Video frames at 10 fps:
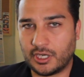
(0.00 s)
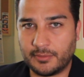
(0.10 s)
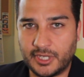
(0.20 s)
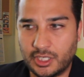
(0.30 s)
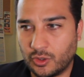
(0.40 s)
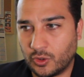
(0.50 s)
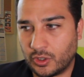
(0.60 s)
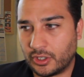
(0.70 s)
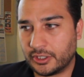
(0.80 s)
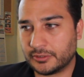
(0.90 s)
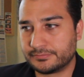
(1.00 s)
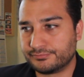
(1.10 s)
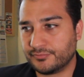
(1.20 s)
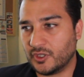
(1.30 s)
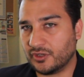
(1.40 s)
know what I mean? Or
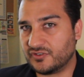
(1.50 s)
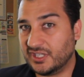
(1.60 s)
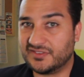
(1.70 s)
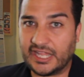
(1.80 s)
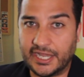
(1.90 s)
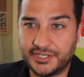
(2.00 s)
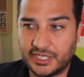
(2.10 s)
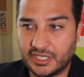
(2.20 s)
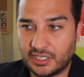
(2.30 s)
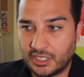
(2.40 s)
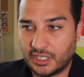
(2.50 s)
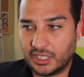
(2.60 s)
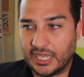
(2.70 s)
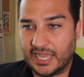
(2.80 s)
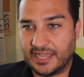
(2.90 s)
does this agent
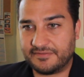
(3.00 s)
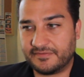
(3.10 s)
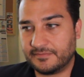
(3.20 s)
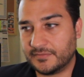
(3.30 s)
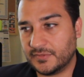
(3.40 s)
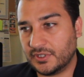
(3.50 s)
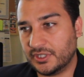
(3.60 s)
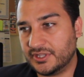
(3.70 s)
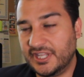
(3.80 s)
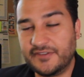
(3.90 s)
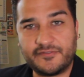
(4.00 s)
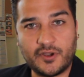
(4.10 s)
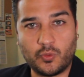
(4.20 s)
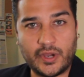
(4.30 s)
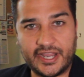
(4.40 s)
have
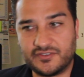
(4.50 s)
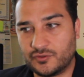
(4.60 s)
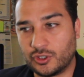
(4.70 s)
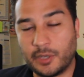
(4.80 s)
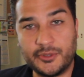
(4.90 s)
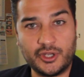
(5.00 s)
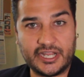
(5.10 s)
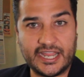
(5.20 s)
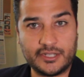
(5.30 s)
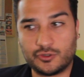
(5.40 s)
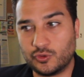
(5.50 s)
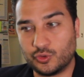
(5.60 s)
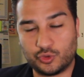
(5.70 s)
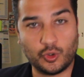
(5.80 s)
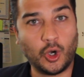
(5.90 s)
different ways to communicate
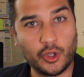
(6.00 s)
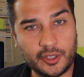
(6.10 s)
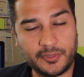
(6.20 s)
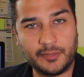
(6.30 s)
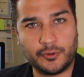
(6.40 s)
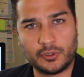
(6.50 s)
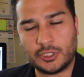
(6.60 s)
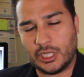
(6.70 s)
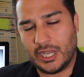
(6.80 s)
to other people?